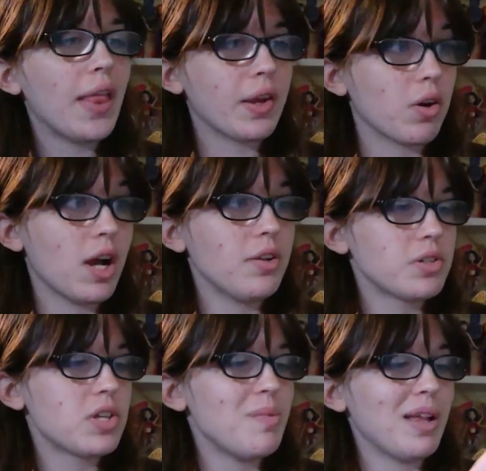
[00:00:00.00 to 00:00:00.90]
I like her
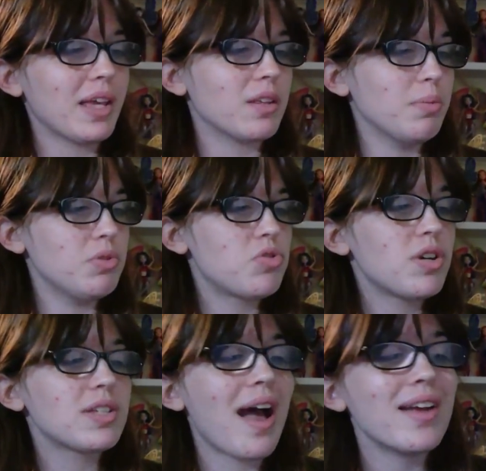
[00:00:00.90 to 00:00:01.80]
color scheme. I like the blue
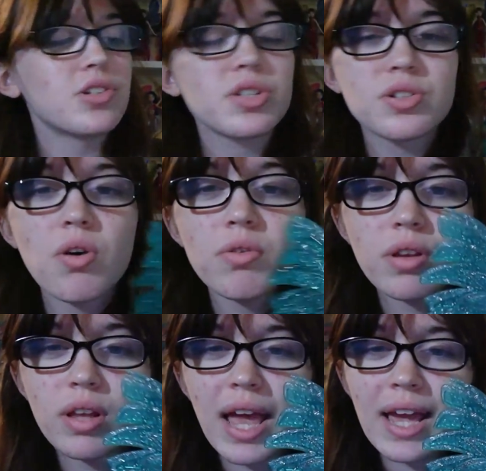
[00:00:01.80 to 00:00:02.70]
streaks. I just don't
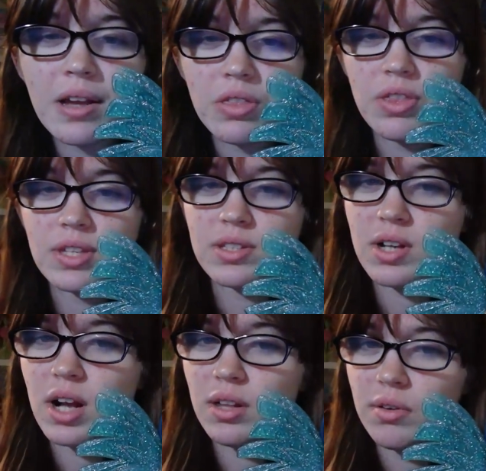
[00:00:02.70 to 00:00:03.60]
like this
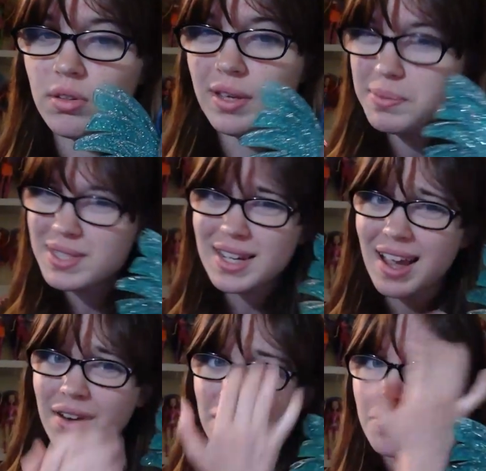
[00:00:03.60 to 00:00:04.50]
colored lipstick.
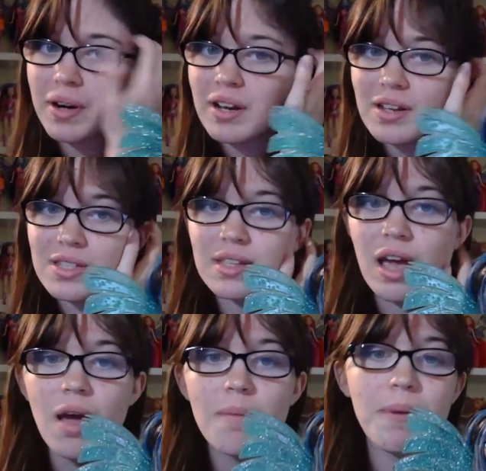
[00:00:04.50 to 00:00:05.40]
I don't know what it is,
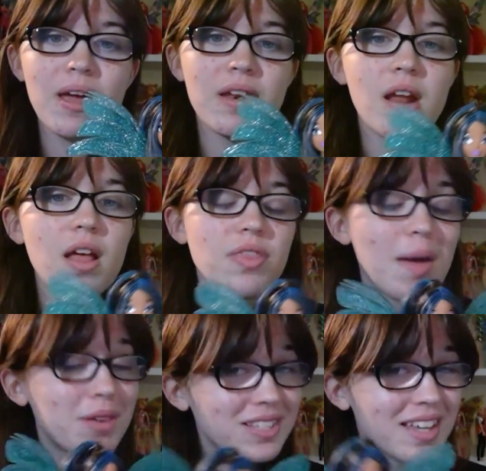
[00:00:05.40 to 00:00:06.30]
but that
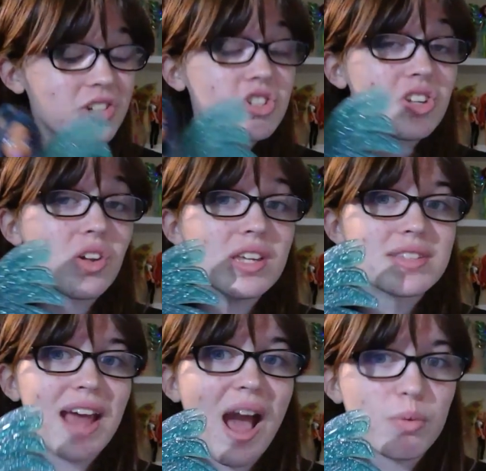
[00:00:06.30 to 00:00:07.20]
being said, she still is
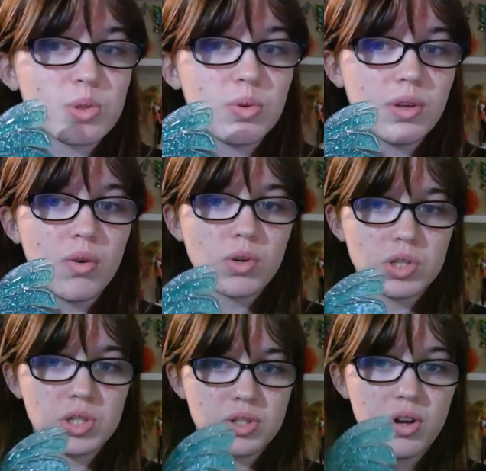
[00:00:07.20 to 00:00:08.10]
an absolutely
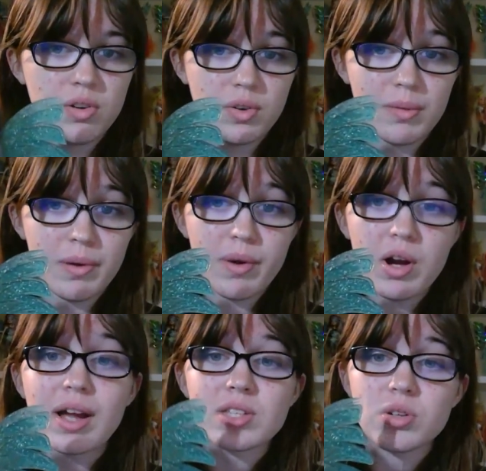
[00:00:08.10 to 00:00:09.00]
gorgeous doll. Don't get me
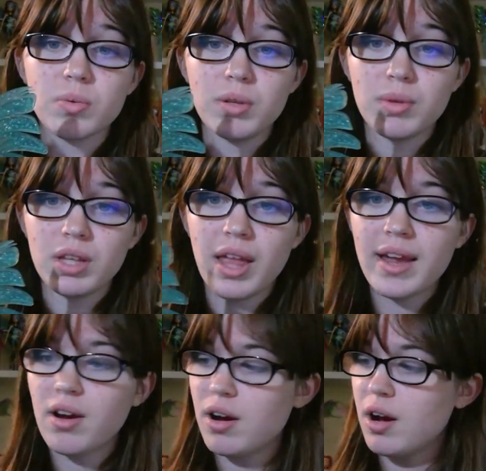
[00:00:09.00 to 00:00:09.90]
wrong. I still really, really
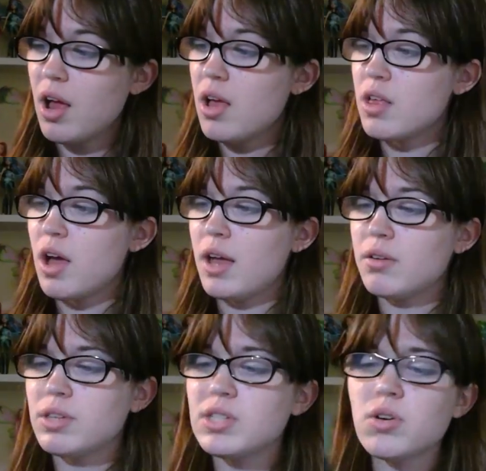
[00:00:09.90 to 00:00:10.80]
like her.
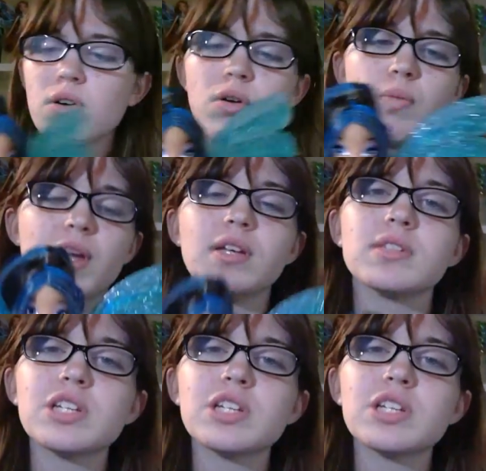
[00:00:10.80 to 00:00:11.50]
These aren't her wings.